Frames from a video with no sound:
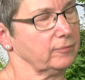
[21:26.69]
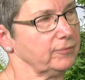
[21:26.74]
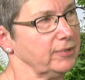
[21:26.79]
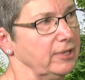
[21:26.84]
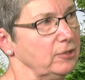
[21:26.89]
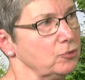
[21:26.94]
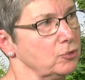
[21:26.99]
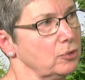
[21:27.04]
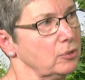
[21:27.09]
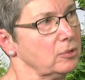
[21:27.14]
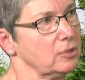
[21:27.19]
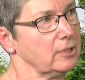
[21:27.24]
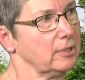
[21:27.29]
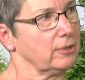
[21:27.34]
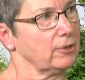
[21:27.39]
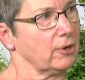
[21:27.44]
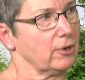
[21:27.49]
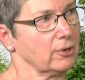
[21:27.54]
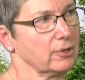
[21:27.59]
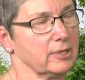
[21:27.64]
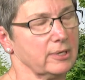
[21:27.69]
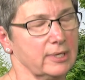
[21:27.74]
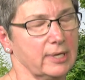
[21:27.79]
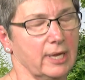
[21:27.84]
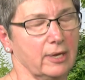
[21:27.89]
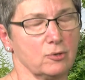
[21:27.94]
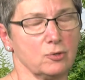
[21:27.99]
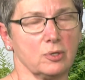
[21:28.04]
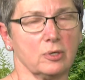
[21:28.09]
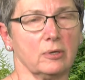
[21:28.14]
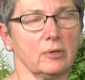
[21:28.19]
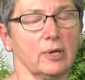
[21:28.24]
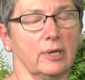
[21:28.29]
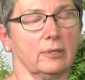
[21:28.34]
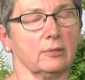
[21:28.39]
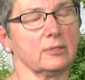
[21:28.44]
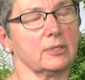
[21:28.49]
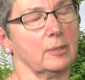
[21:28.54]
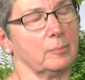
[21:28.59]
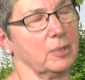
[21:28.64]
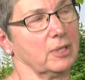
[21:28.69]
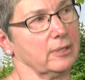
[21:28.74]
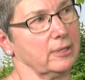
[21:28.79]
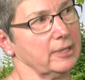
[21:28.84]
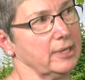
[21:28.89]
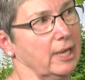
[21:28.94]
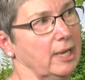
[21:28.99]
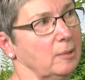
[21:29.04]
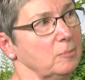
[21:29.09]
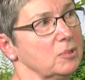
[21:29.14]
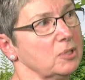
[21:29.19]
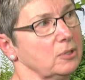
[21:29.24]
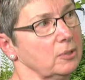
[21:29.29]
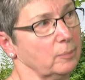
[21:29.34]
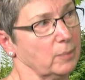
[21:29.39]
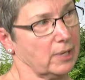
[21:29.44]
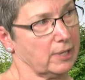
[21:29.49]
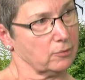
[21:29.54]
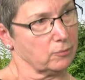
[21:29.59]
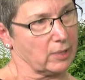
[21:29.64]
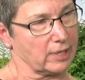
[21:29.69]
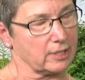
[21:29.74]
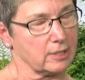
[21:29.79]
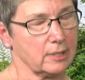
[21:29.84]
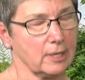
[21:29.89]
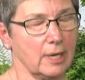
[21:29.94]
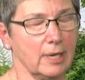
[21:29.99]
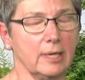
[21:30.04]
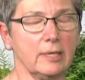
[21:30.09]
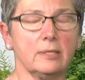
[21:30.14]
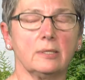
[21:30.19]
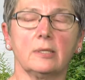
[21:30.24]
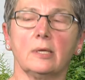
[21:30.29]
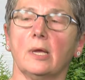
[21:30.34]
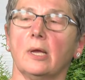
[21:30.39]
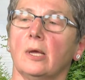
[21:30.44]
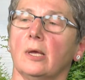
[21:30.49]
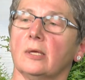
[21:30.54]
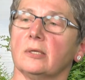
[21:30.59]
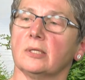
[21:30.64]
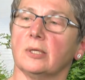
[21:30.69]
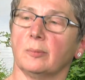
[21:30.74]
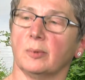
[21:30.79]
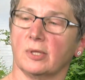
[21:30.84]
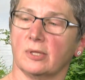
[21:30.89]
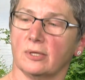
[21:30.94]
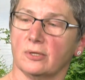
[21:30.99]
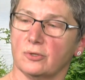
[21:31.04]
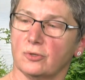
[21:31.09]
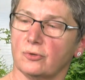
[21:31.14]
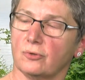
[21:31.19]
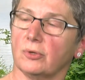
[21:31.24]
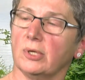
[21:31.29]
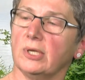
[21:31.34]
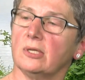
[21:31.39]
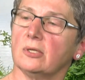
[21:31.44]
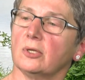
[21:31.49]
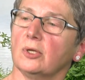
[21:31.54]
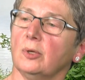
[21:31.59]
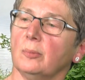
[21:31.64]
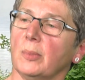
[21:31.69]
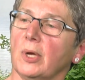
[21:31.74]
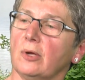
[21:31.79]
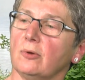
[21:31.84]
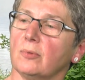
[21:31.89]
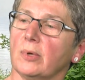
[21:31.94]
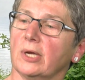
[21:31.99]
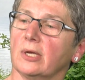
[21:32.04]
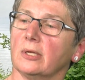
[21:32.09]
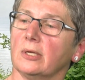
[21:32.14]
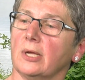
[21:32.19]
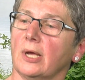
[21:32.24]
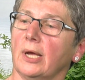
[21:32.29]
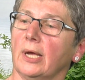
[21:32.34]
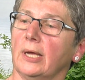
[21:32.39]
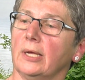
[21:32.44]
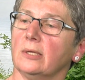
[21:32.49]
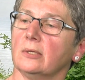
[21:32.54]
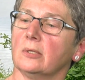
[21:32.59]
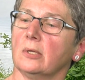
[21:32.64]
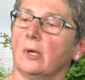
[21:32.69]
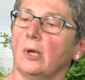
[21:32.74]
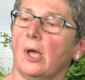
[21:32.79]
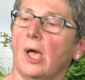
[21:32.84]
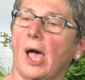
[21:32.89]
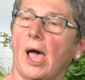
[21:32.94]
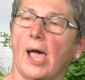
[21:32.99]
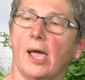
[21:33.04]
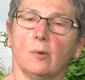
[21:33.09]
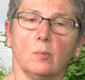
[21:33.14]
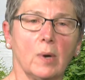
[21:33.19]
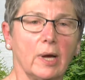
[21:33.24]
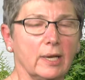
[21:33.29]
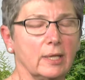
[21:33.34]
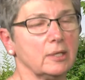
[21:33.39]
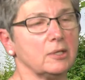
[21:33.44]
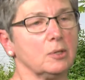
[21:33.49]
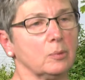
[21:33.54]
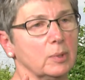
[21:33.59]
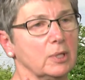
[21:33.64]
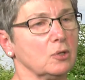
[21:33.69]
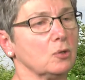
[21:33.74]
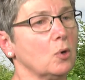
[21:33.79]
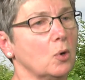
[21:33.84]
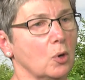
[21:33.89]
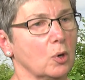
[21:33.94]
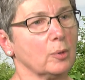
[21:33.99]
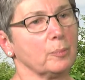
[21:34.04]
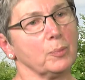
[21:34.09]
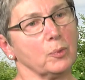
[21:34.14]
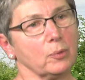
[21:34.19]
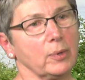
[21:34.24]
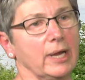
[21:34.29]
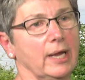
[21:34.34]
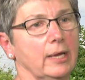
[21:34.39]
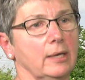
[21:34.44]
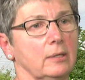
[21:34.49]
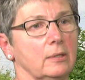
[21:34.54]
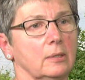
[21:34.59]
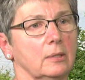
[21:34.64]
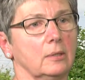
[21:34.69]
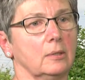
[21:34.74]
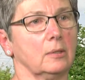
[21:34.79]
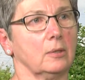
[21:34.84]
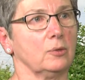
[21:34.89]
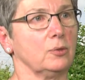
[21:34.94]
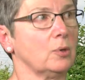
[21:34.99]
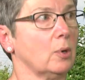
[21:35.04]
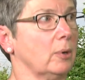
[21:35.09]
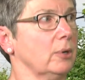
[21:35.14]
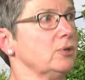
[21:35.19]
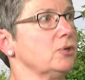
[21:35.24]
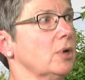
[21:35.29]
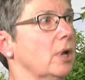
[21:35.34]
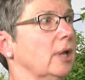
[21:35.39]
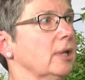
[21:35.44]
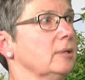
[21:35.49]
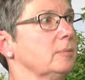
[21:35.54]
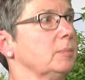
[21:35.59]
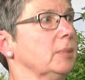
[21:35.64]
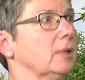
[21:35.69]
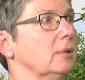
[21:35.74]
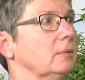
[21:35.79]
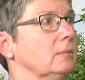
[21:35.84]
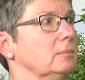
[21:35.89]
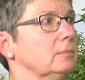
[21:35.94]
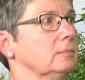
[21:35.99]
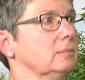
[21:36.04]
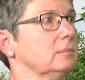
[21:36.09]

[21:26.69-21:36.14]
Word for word: features and architecture and some of the names you might recognize some of the streets you might recognize. I wanted to incorporate Norwich Hospital.